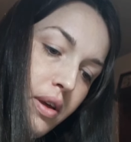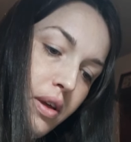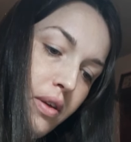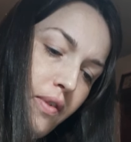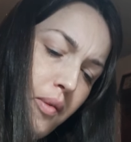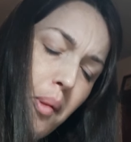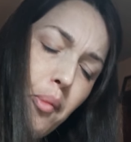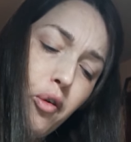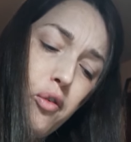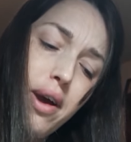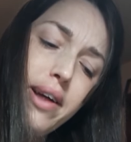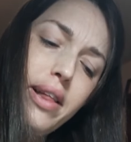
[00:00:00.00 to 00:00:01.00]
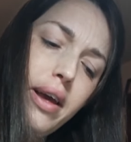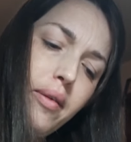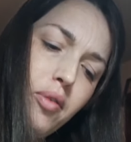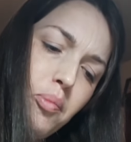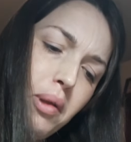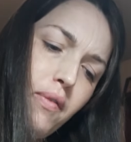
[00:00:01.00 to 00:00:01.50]
If I remember correctly, it's
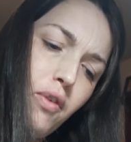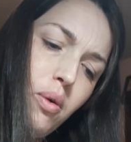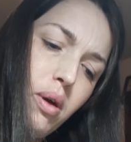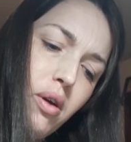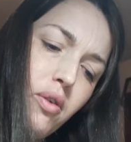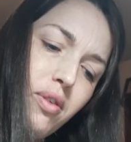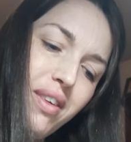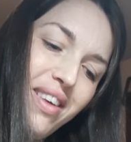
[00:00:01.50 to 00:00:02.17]
been a few years.